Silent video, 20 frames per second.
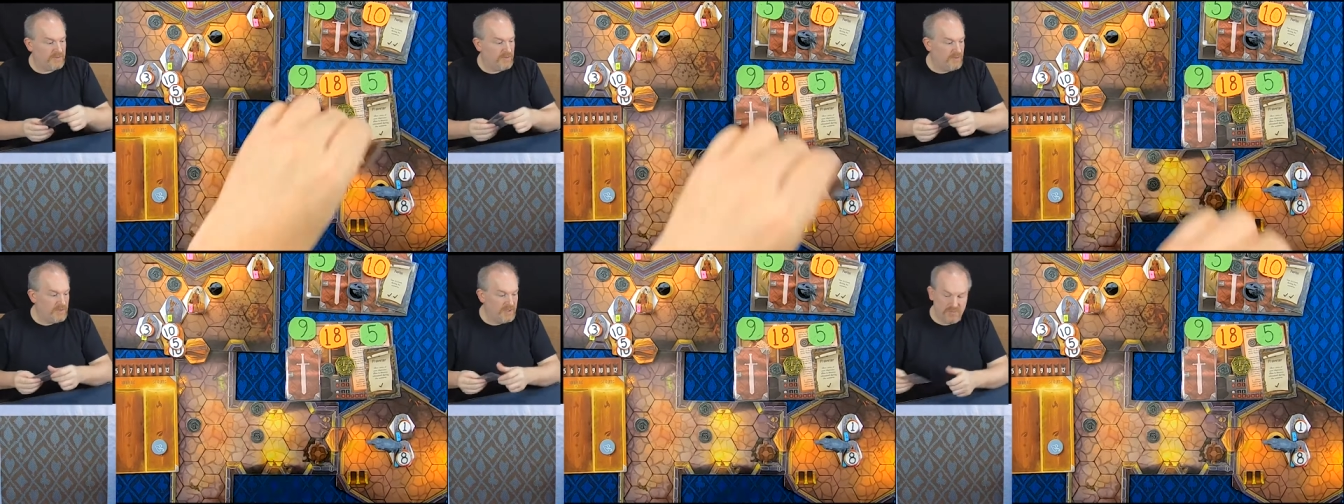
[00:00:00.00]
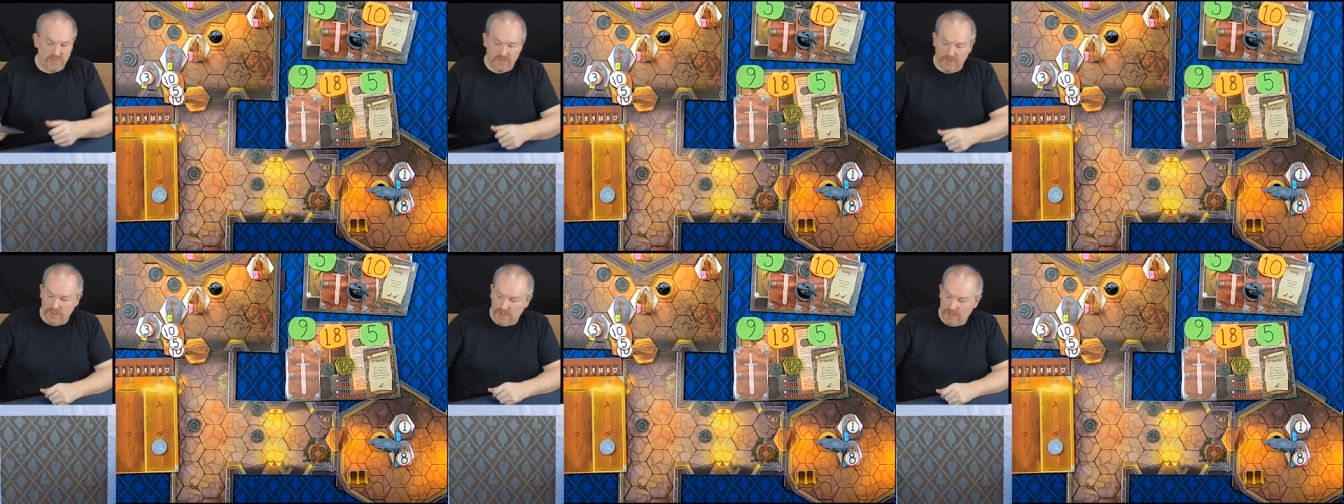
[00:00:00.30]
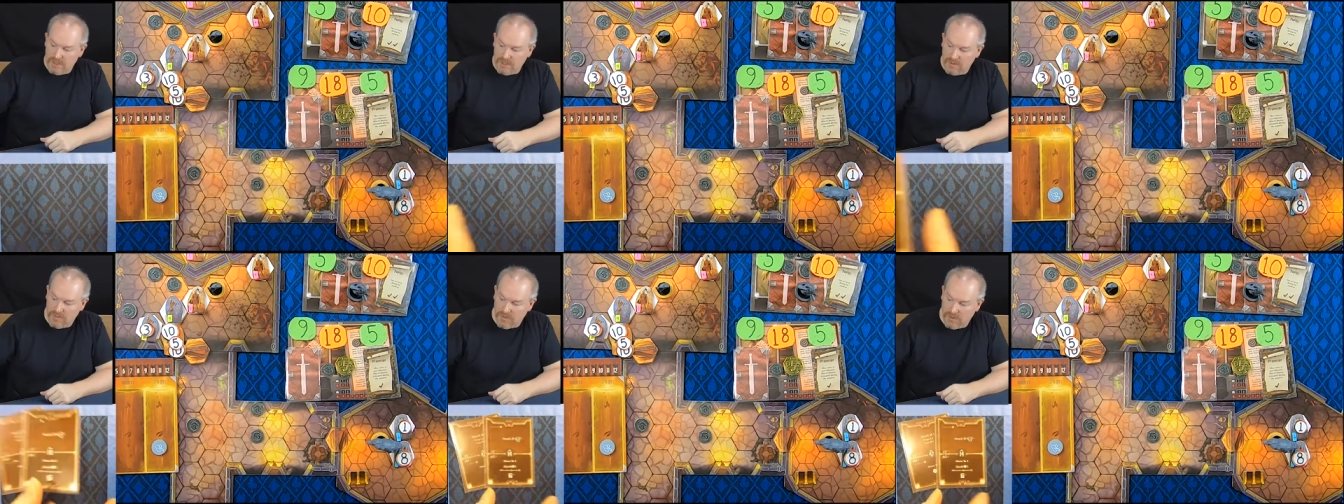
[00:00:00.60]
going to
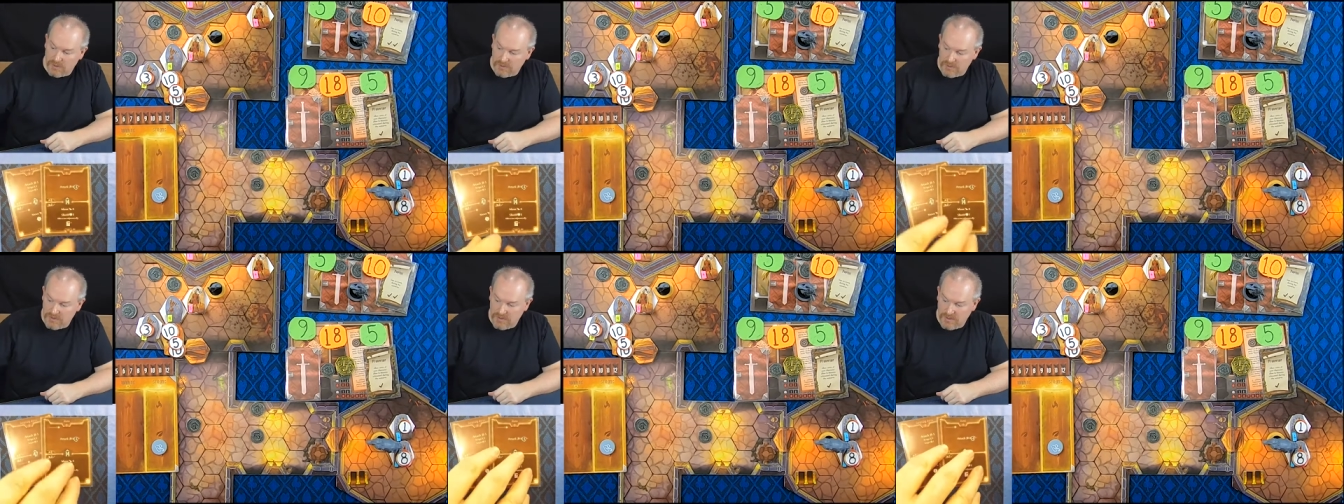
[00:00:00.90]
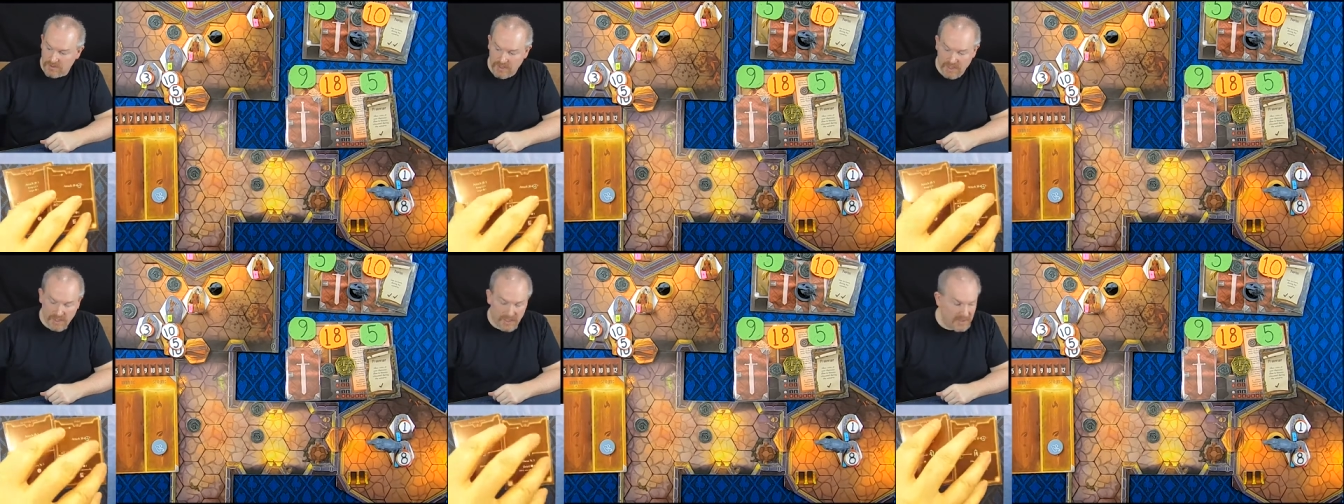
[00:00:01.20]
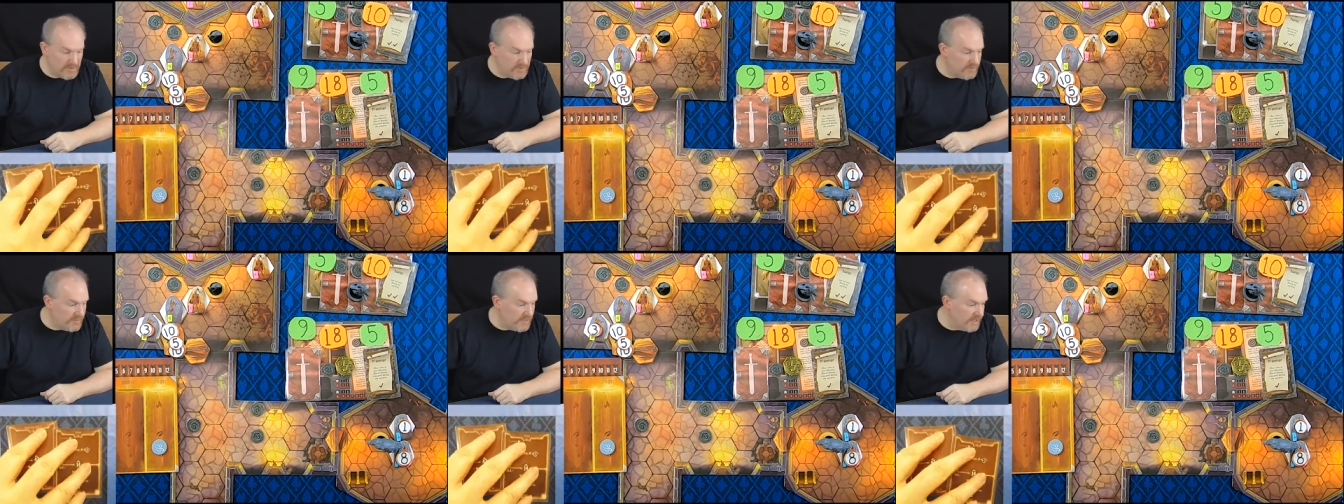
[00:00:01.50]
be Mojo
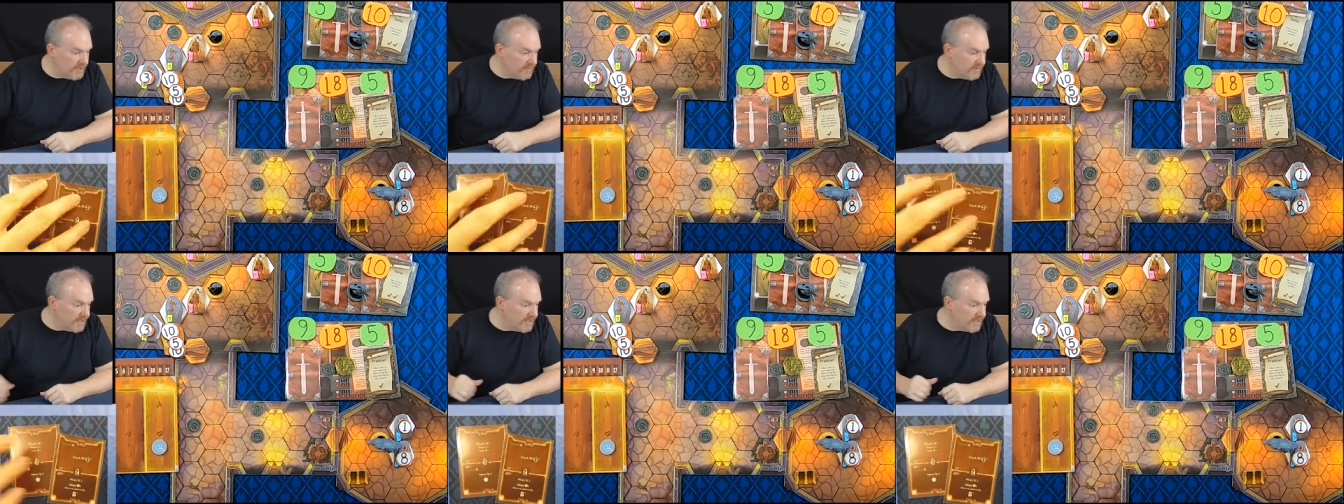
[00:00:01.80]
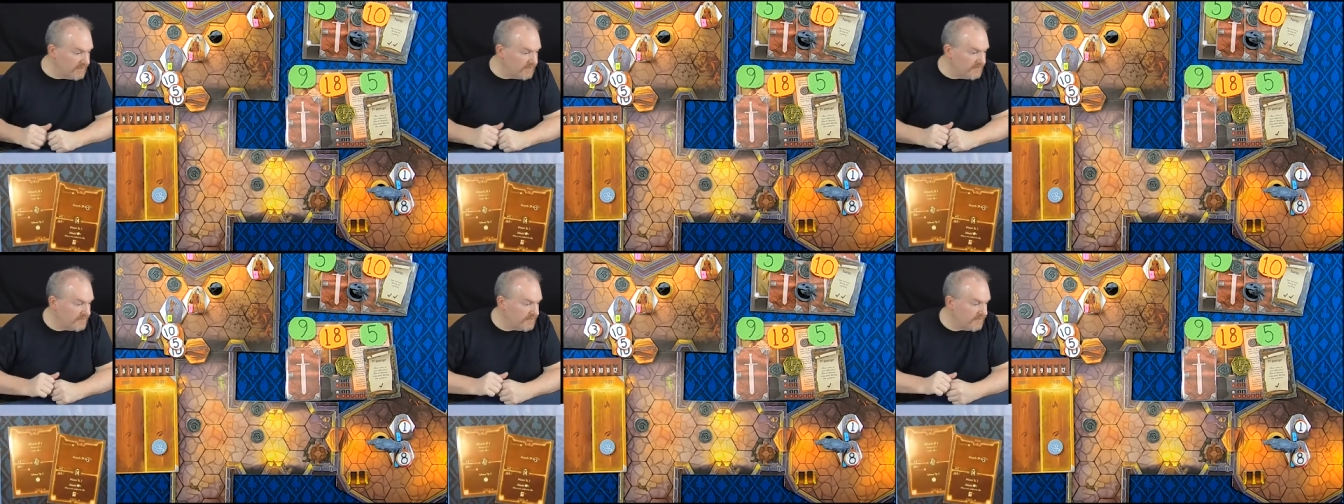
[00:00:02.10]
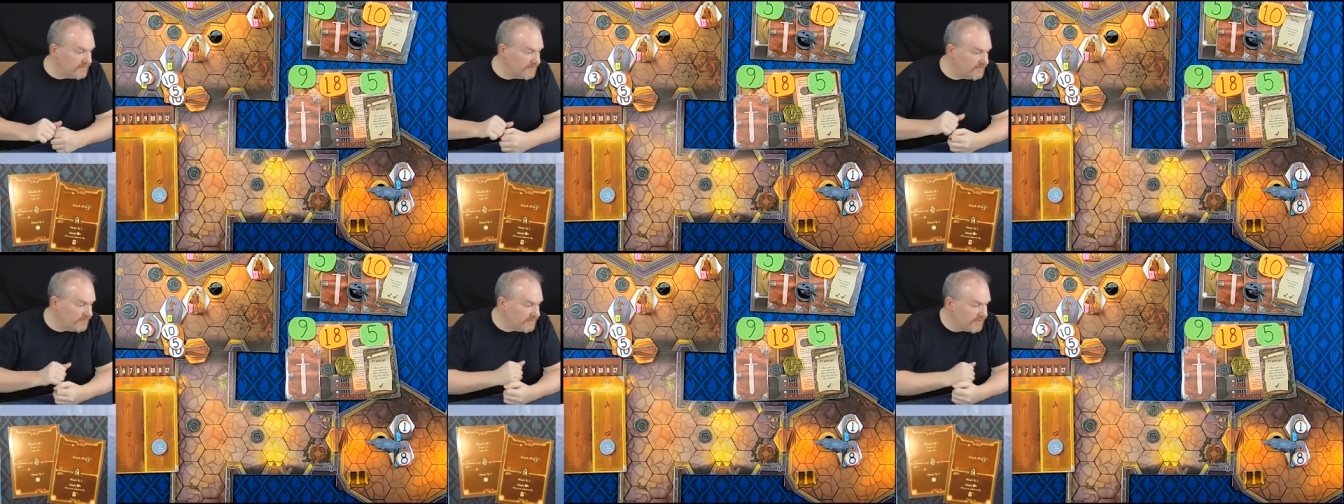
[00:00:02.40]
and Barry
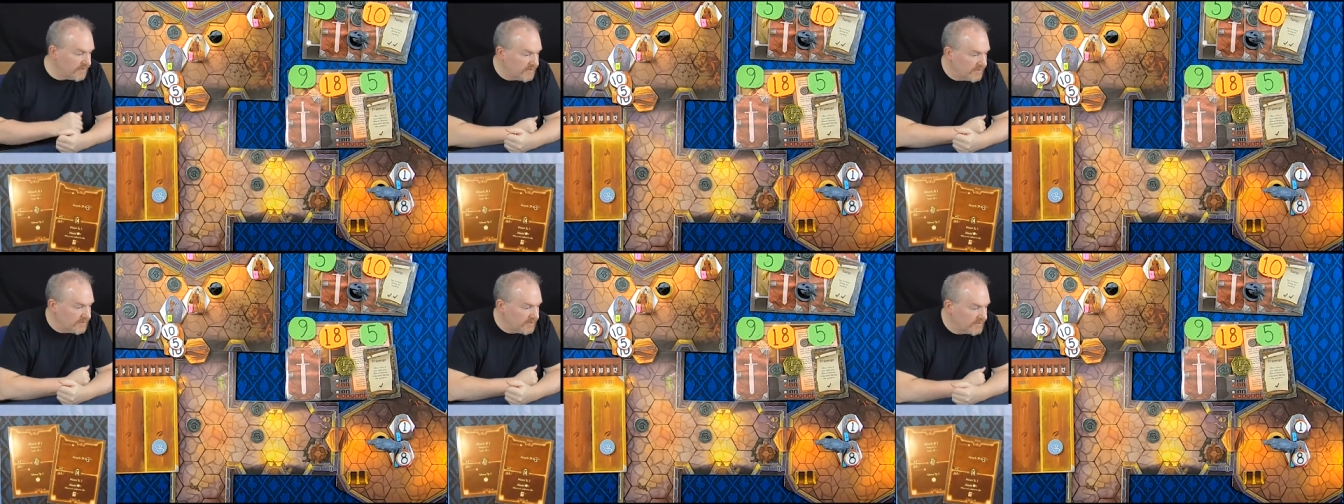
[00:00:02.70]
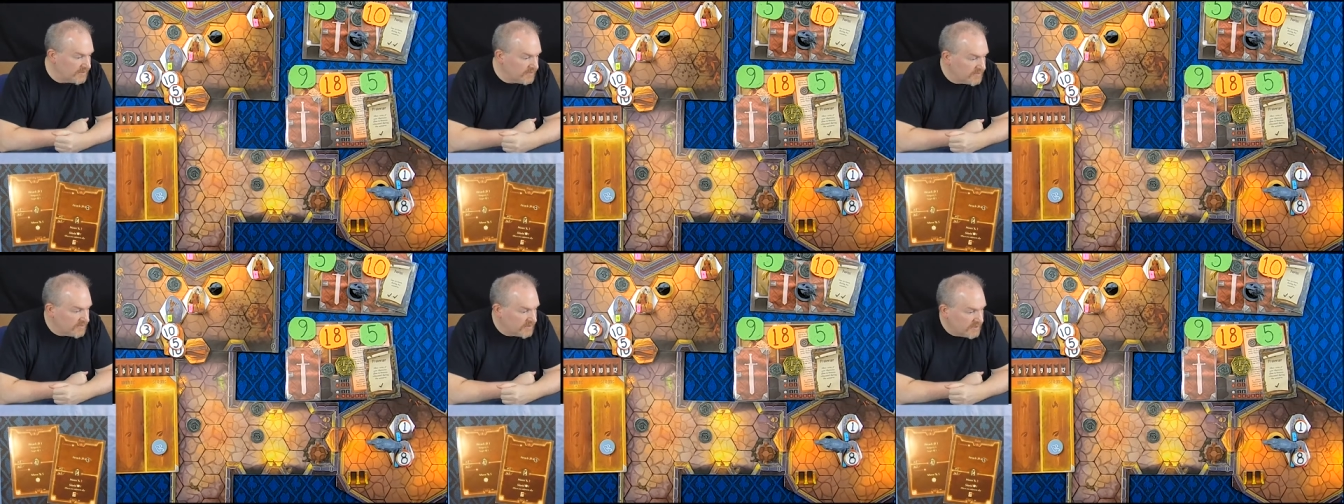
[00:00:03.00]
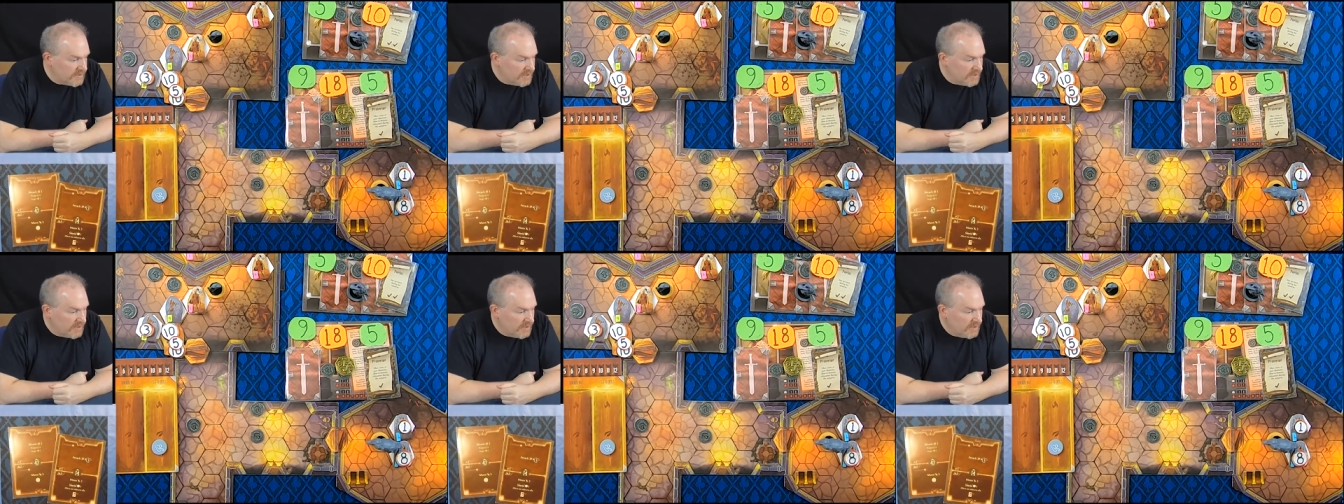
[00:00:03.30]
first,